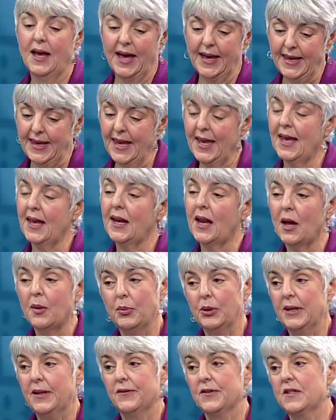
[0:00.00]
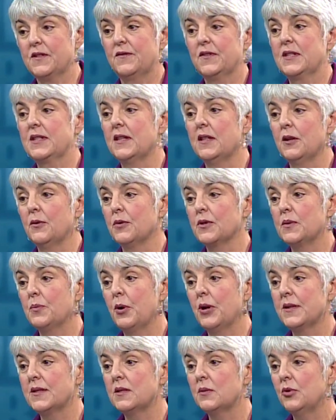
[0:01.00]
Again, I believe it's fiscally
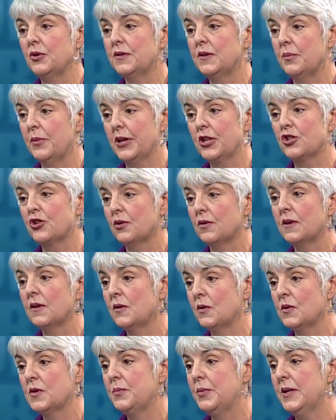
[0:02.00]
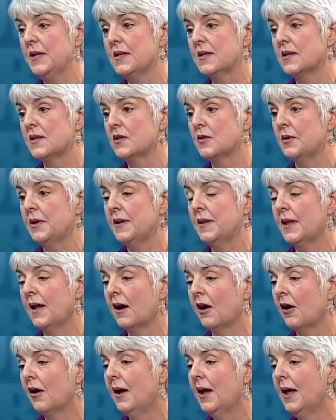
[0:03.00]
responsible to make sure that those pieces are in
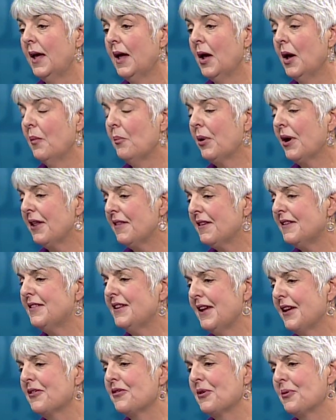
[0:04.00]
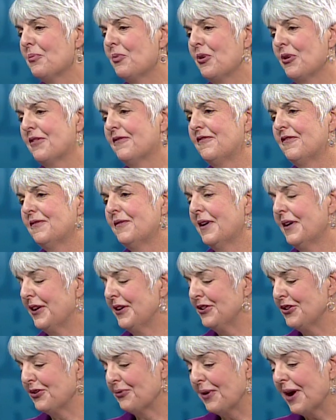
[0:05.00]
there. But I think the other important
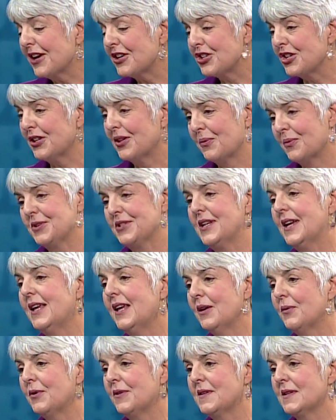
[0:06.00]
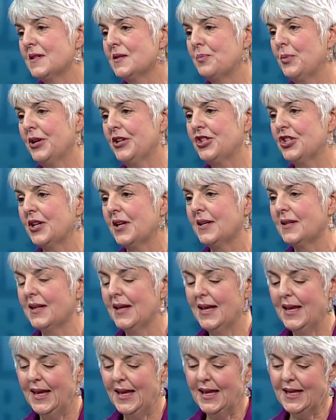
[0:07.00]
direction that we're taking with this budget
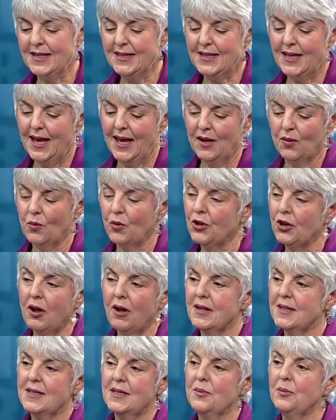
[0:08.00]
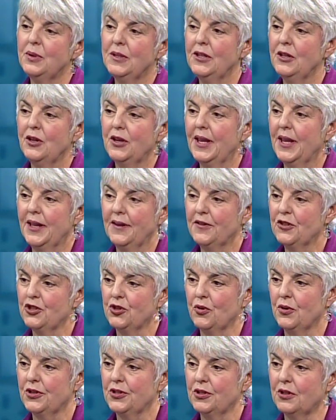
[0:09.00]
is that we're not simply looking at the
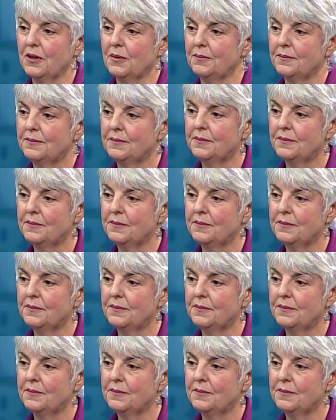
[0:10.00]
short term.